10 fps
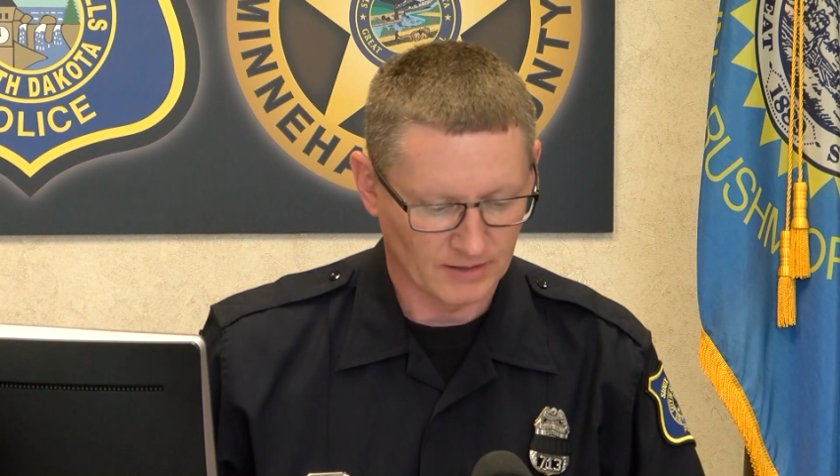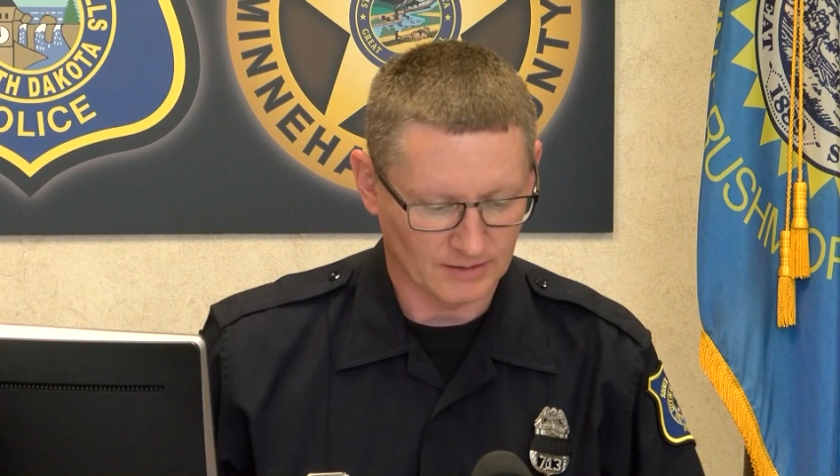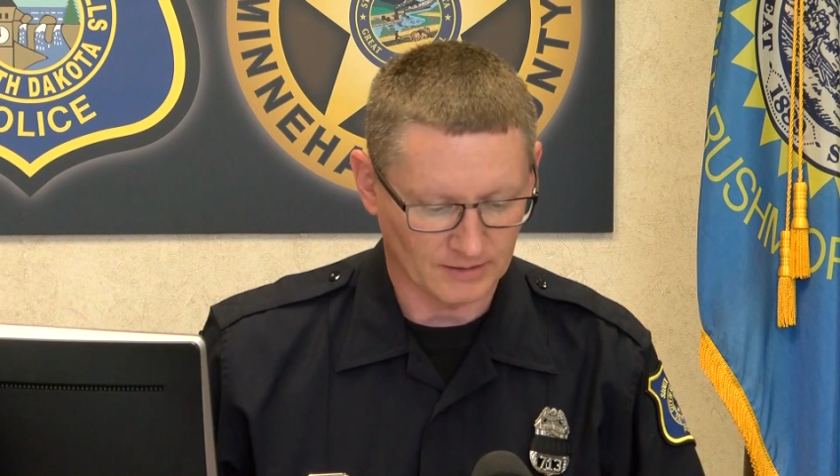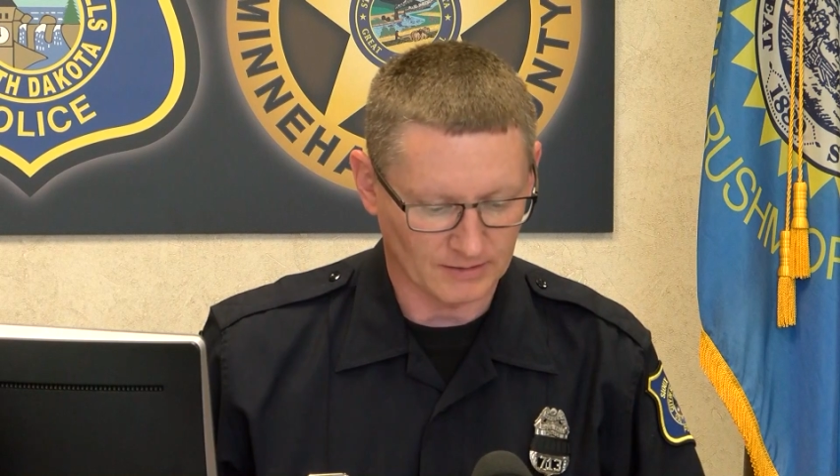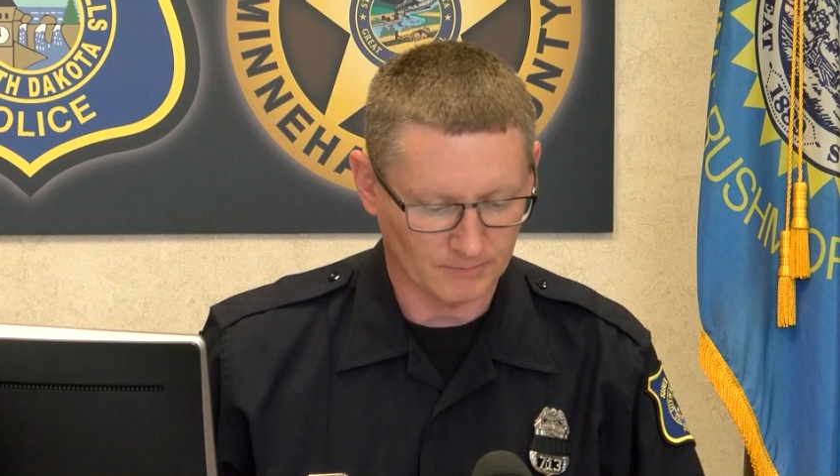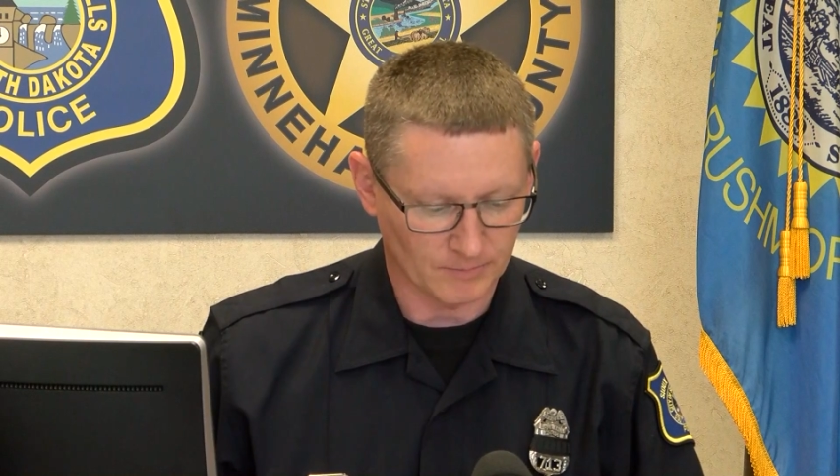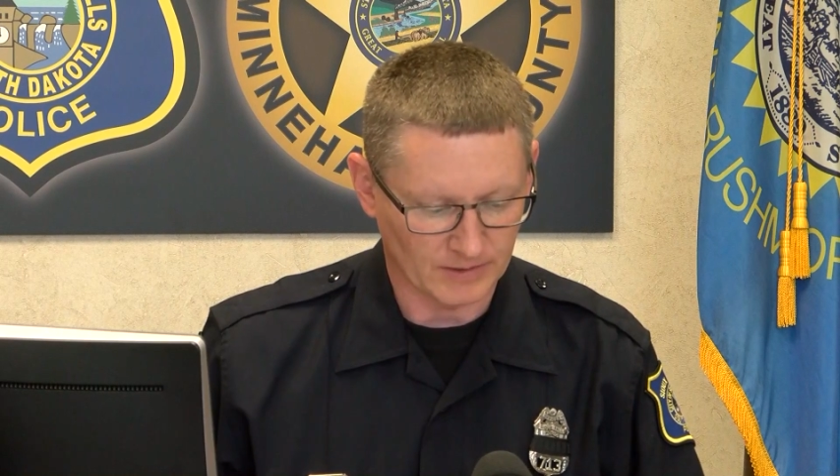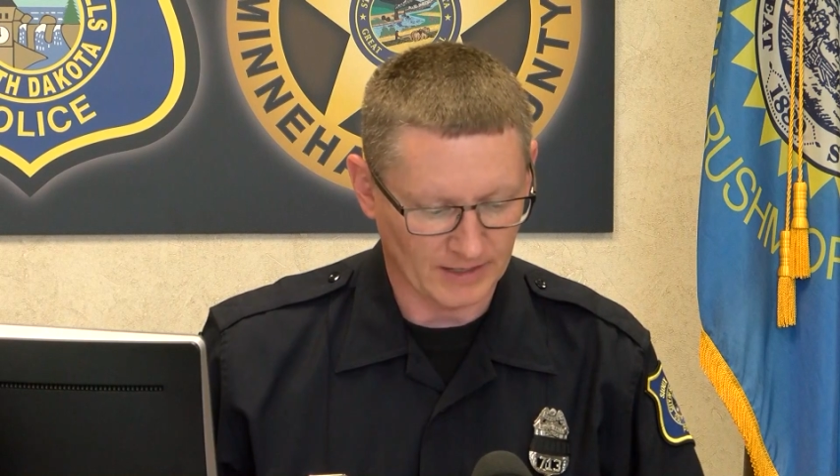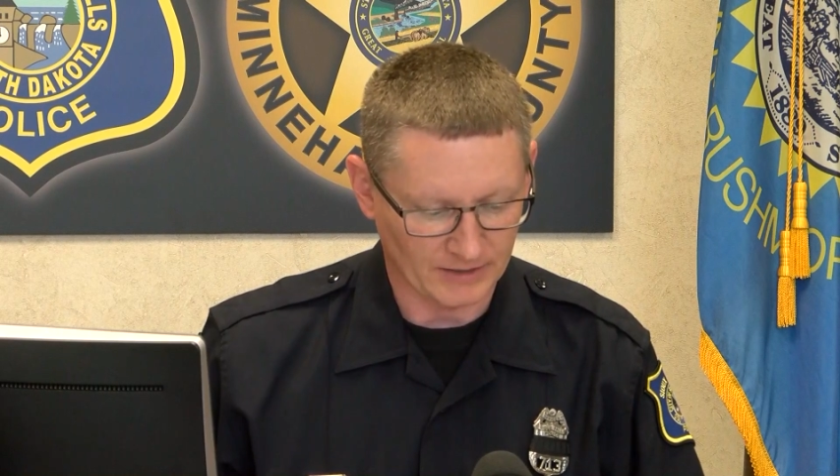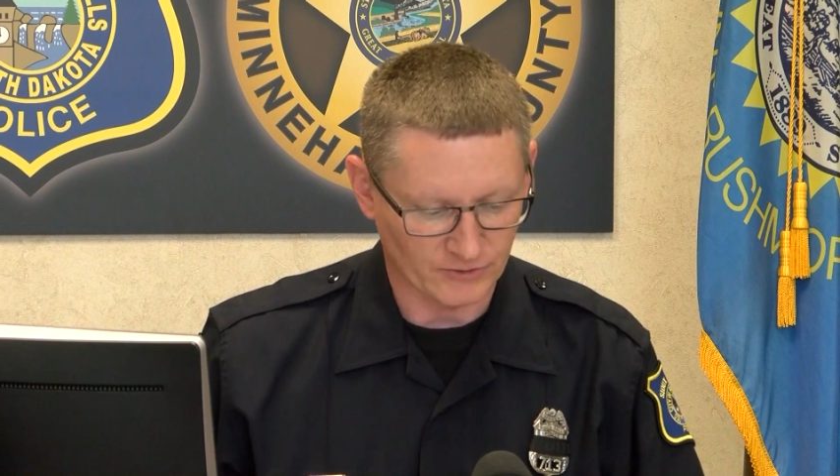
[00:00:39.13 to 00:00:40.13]
Uh,
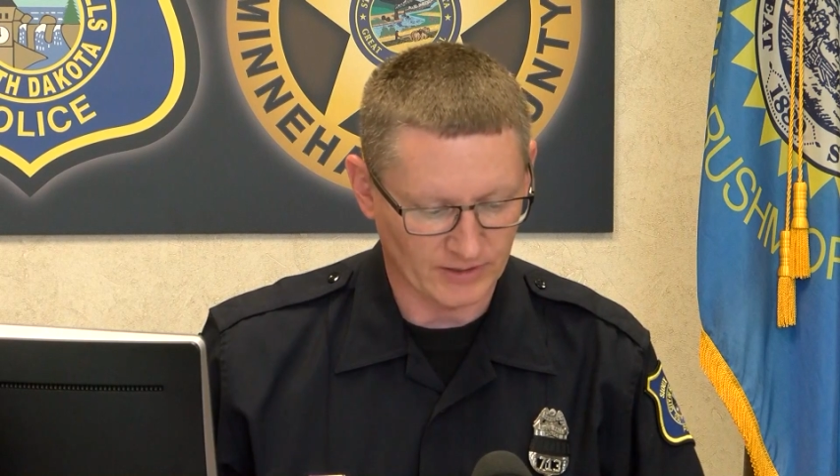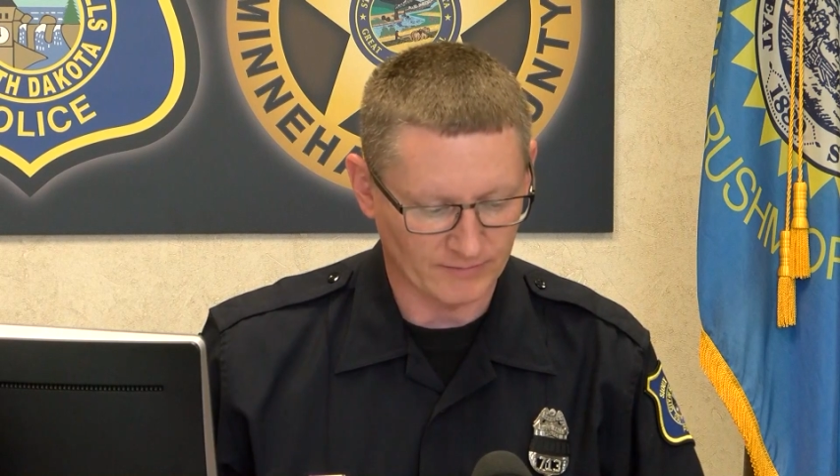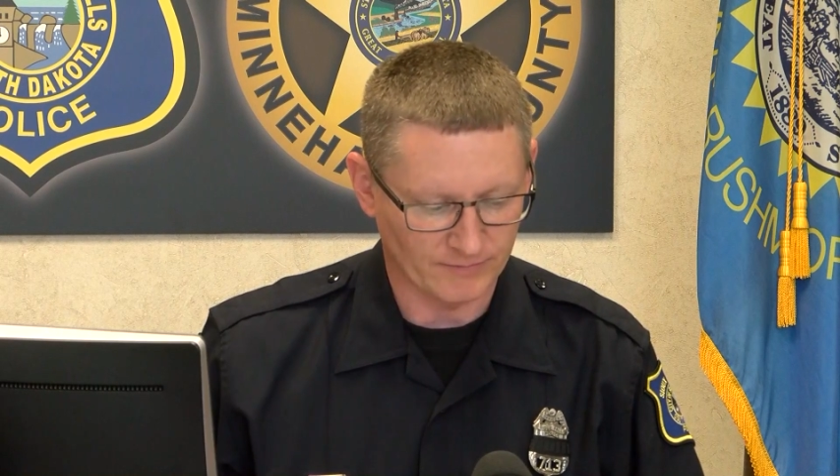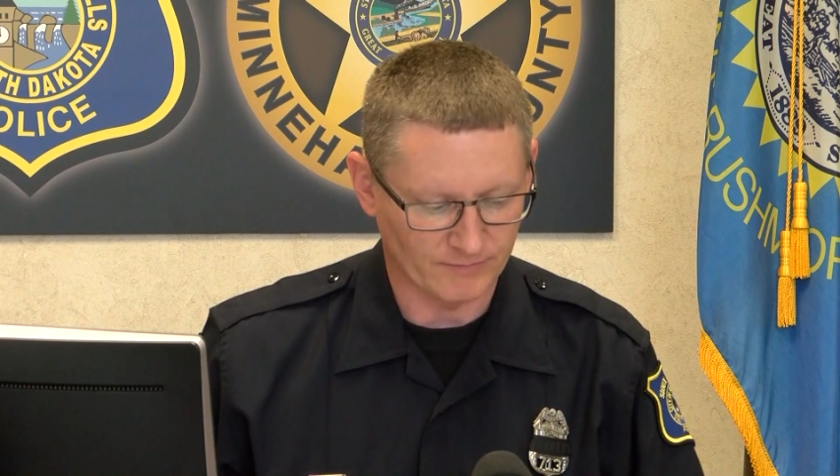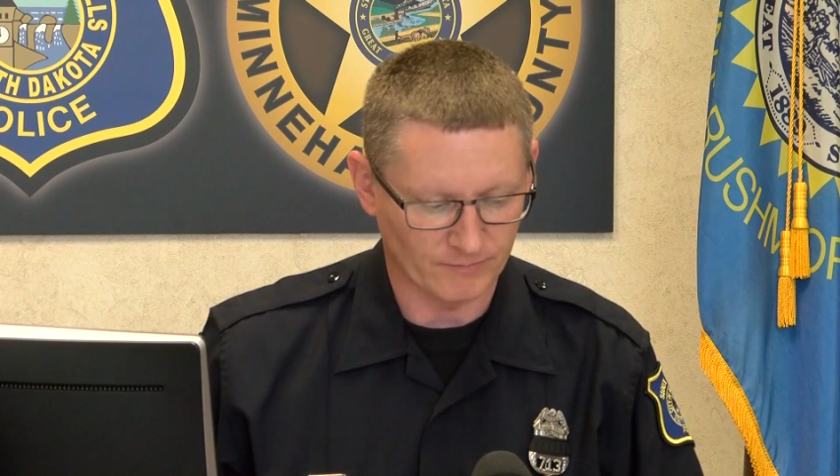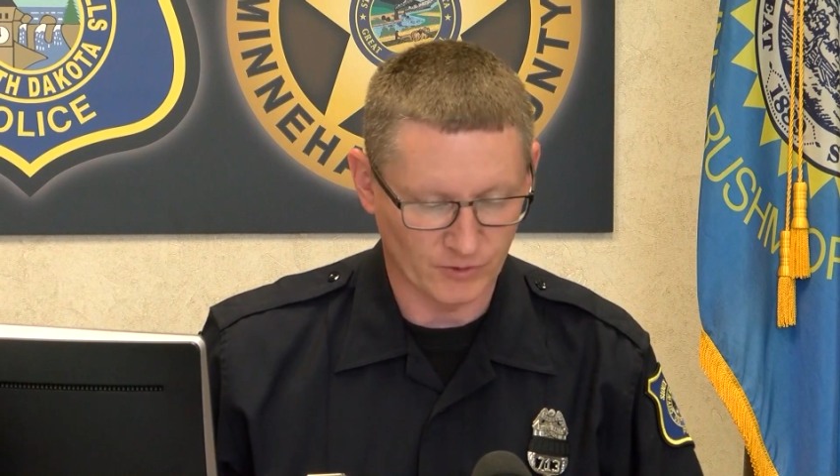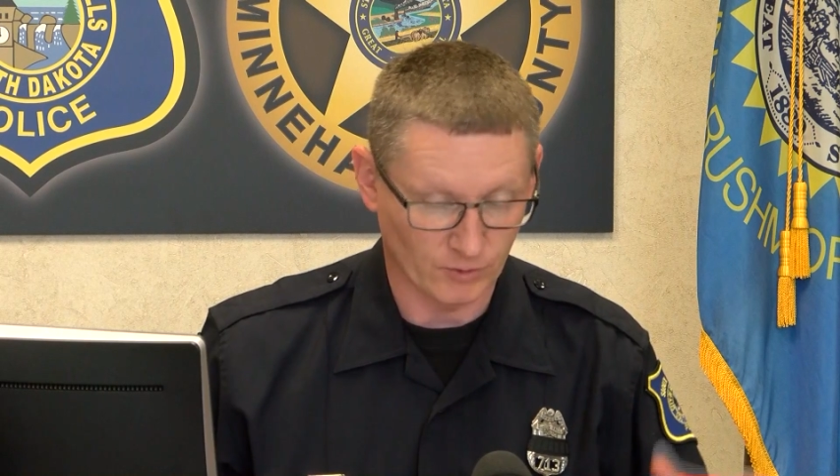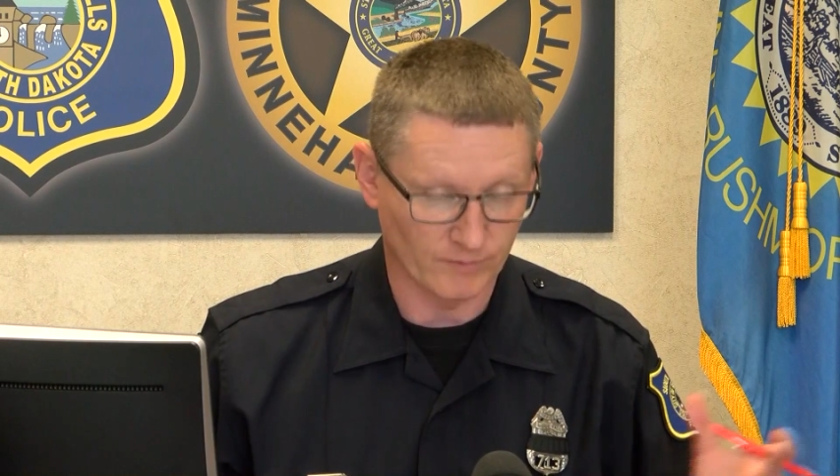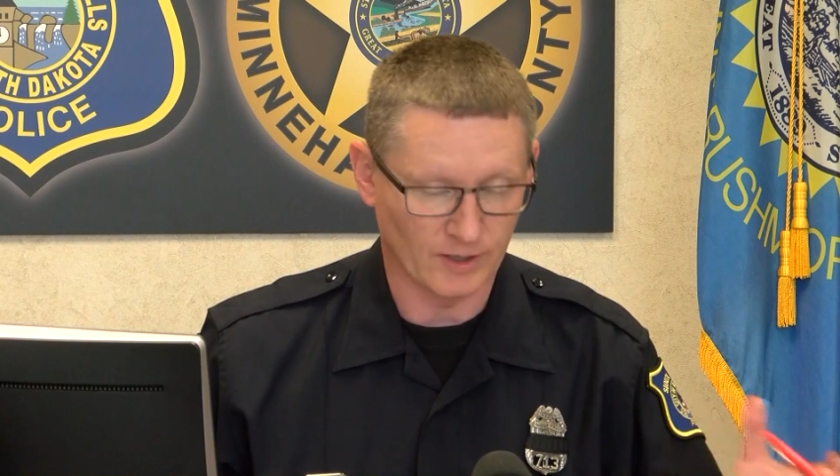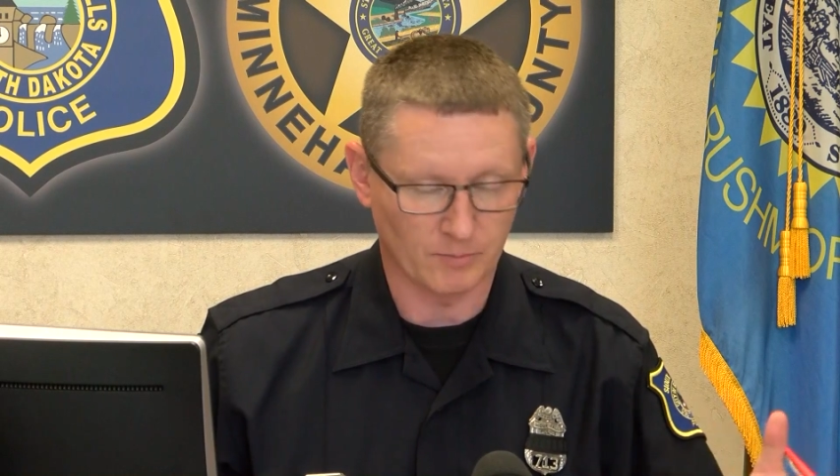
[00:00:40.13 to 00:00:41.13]
guy drive
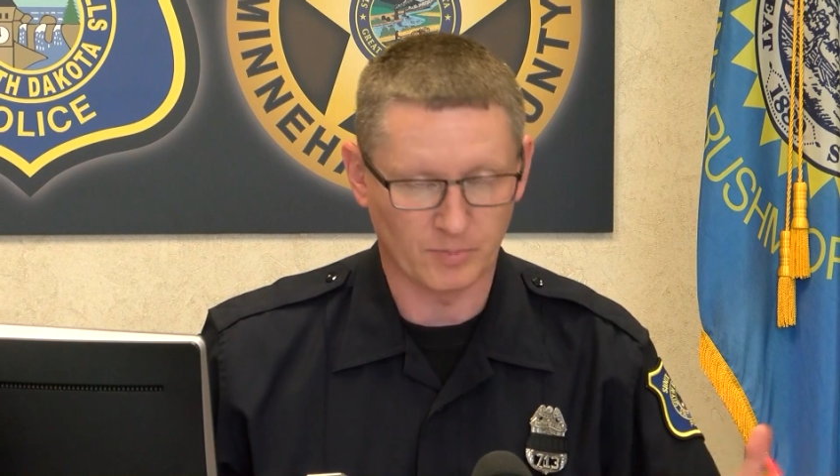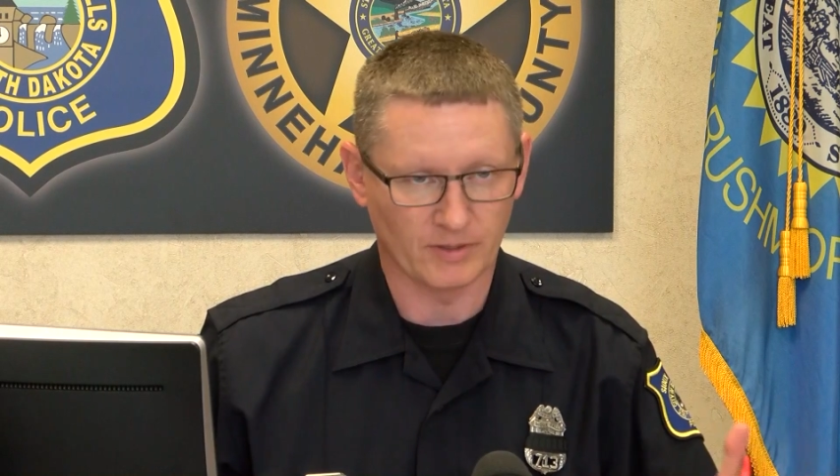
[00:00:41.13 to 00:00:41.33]
drove up